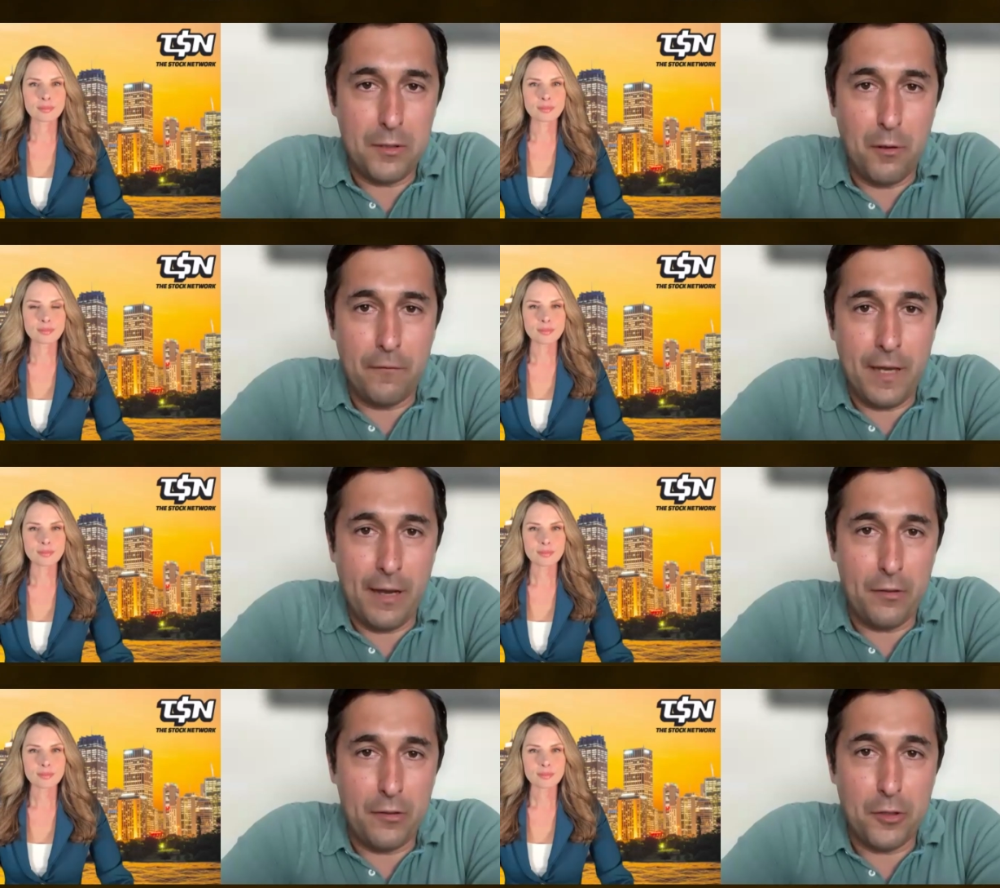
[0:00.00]
Speaker 1: of
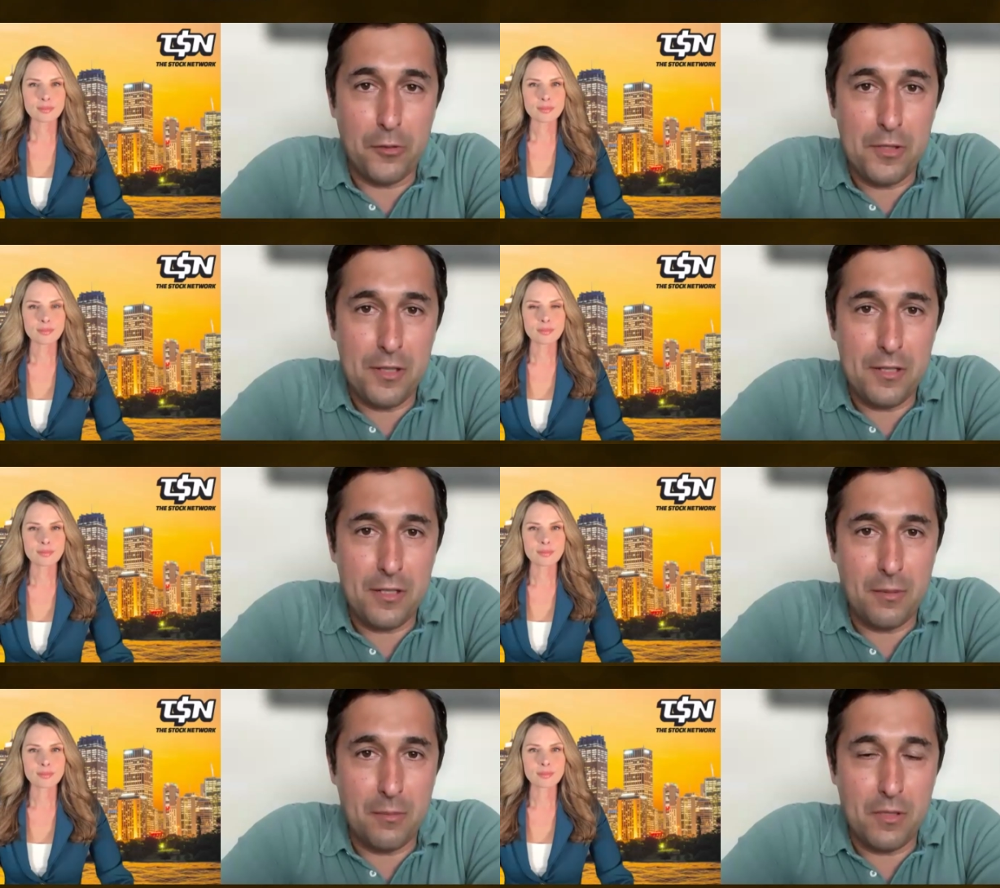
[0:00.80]
counter drone
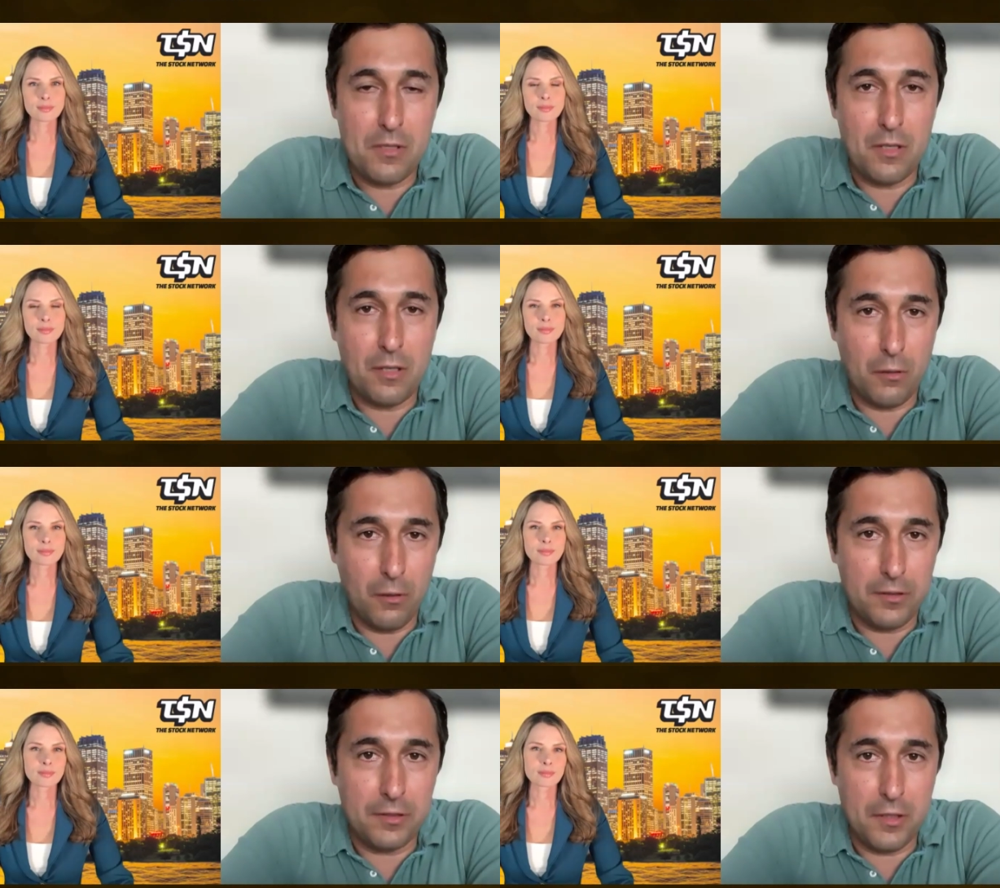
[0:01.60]
systems
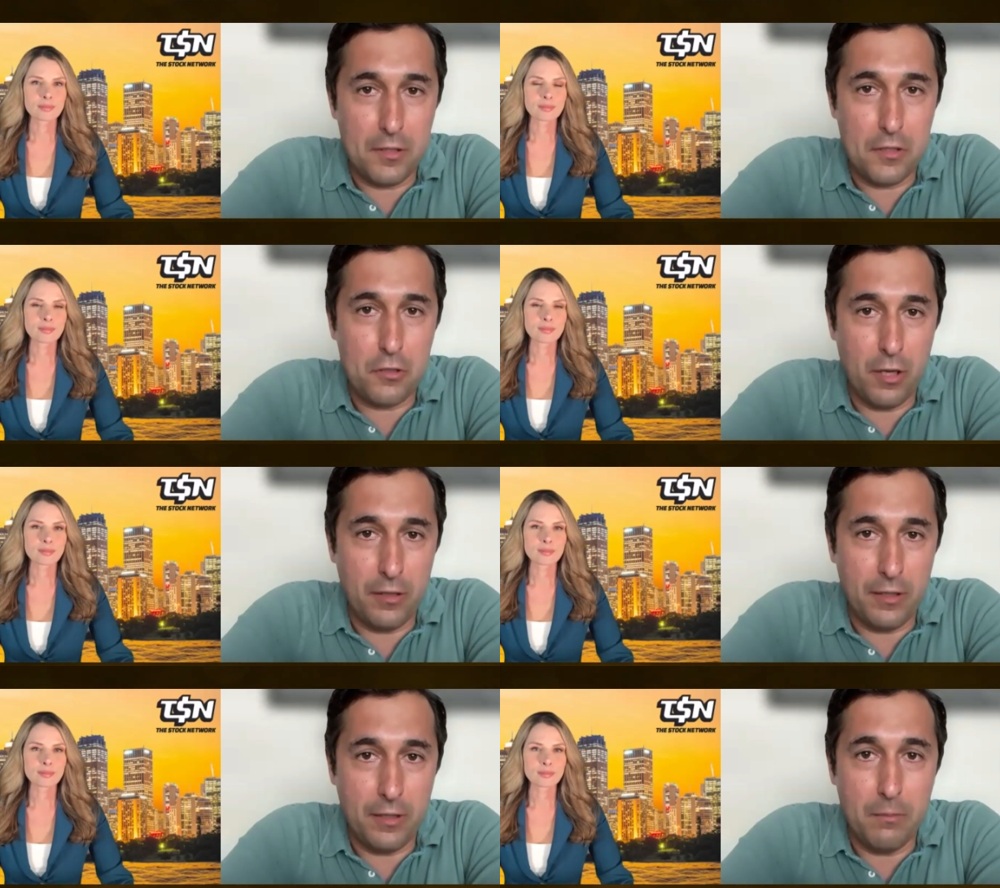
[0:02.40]
across
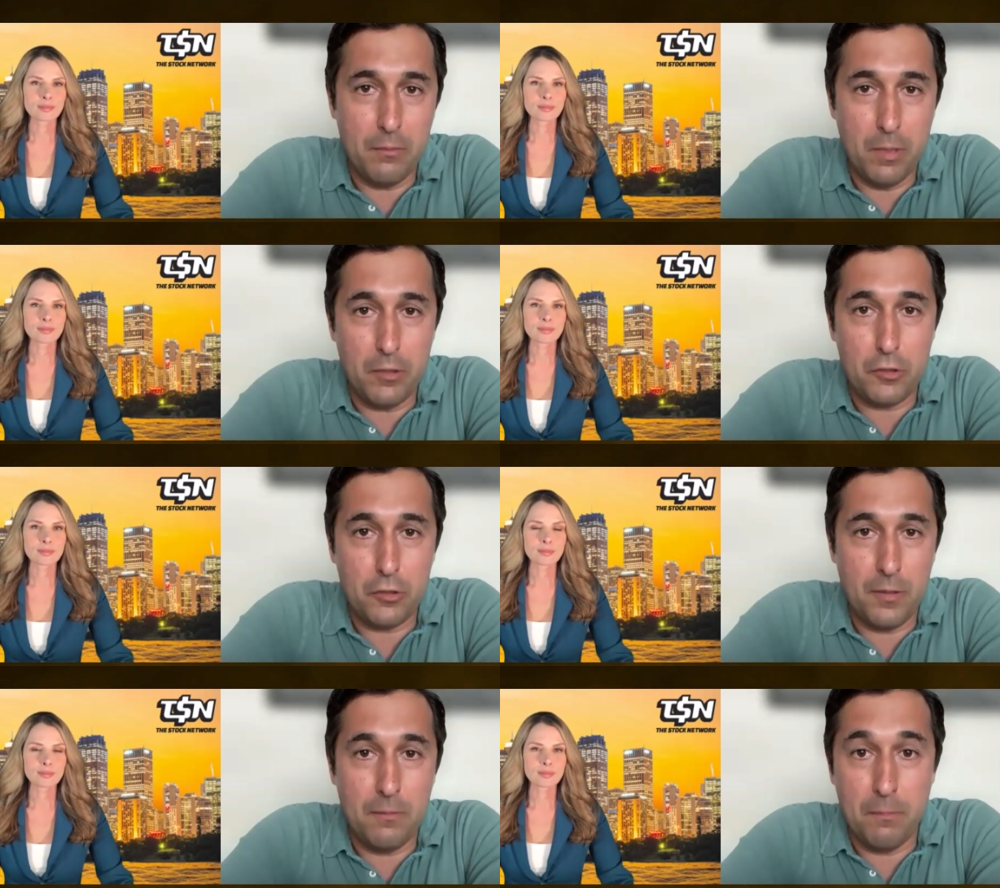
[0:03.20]
Australian
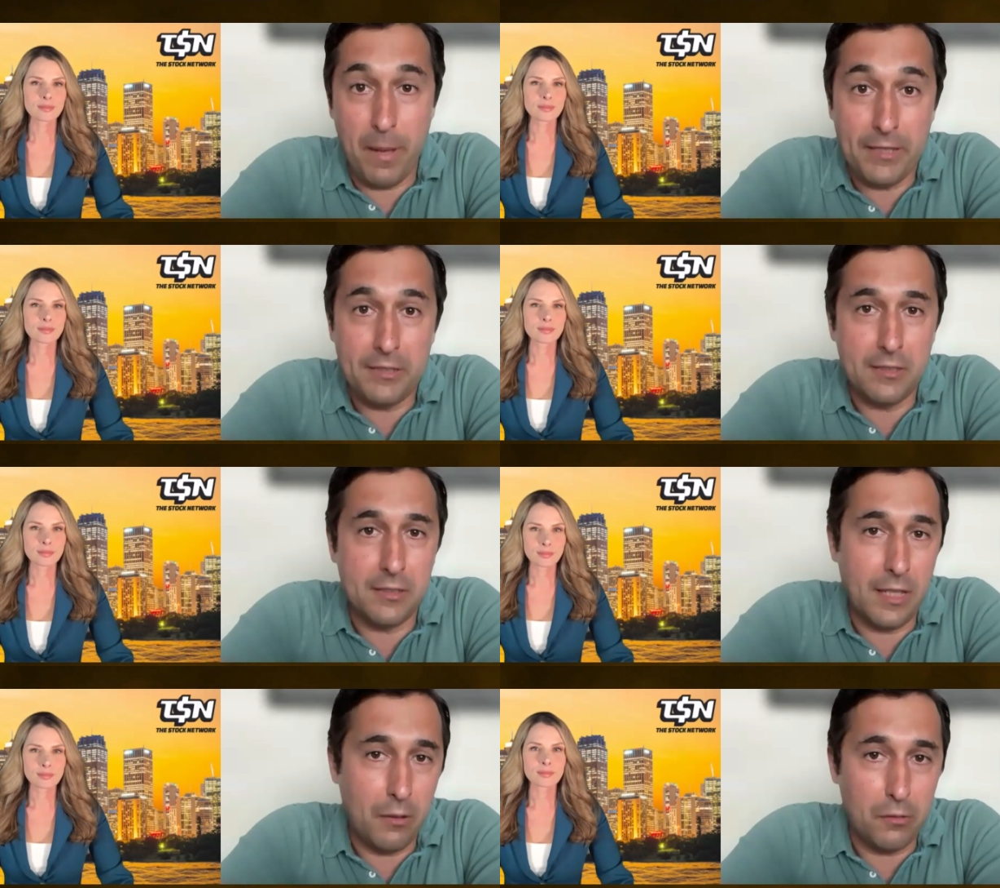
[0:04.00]
military bases
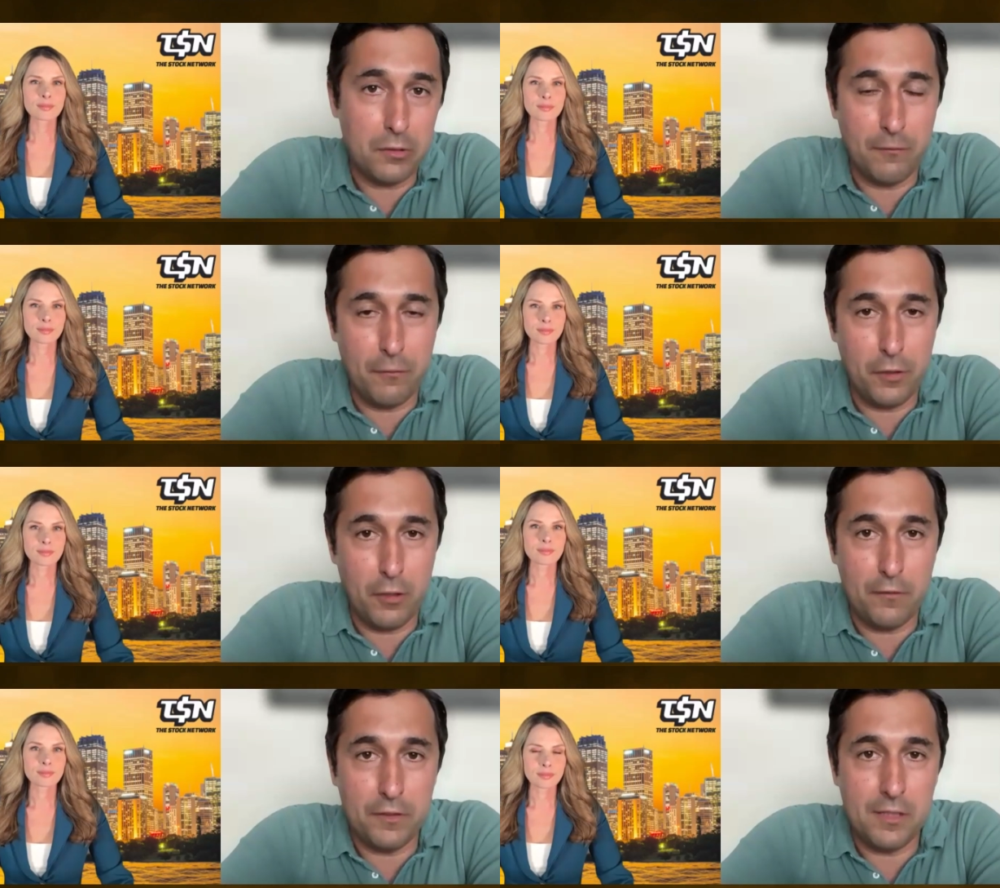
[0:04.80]
and also for the
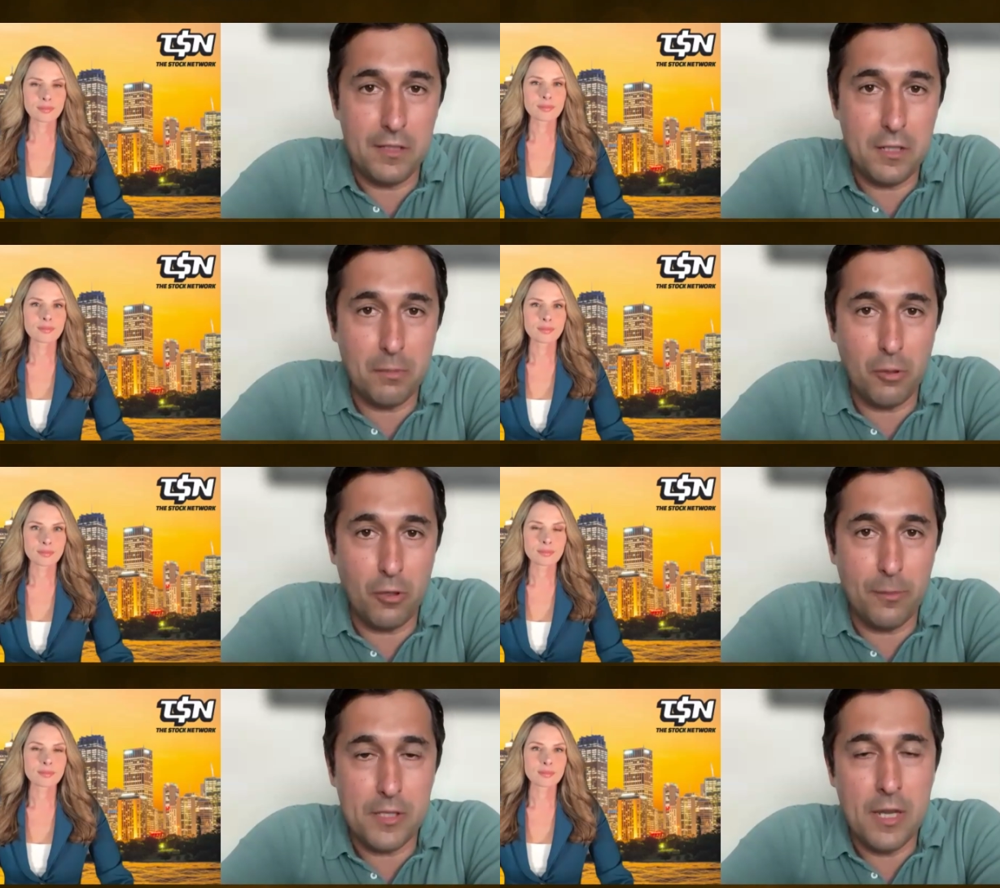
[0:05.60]
overseas
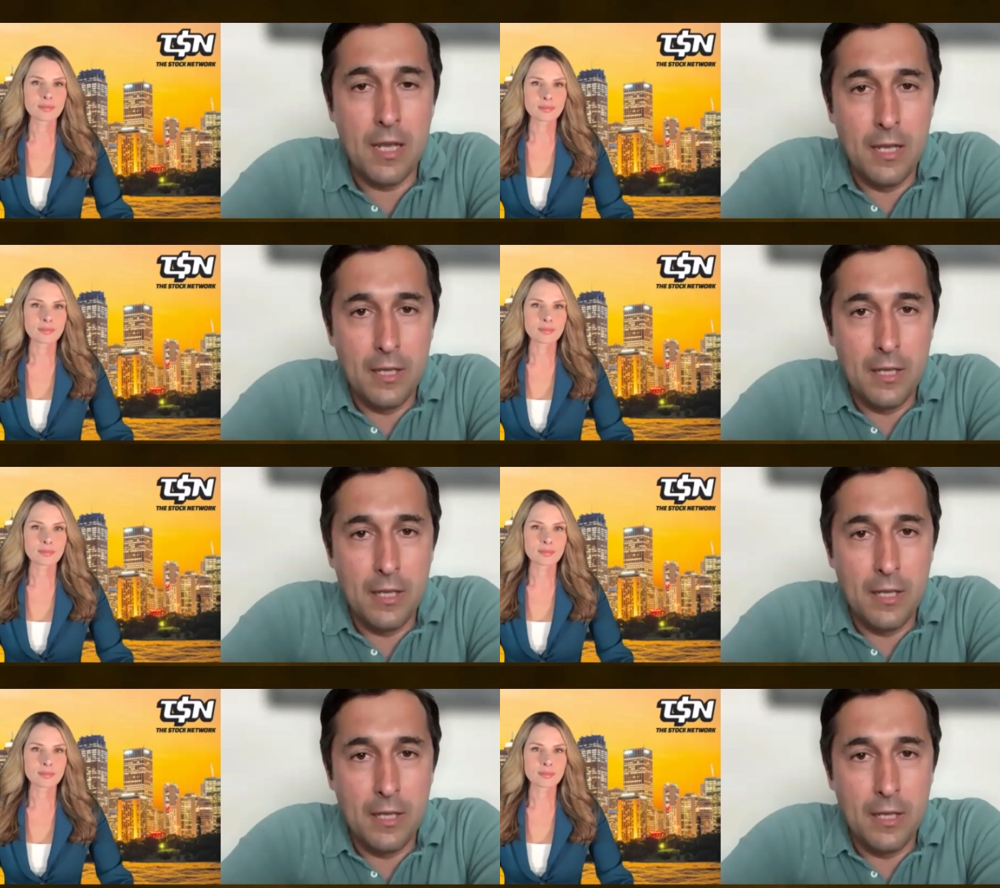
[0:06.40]
deployments.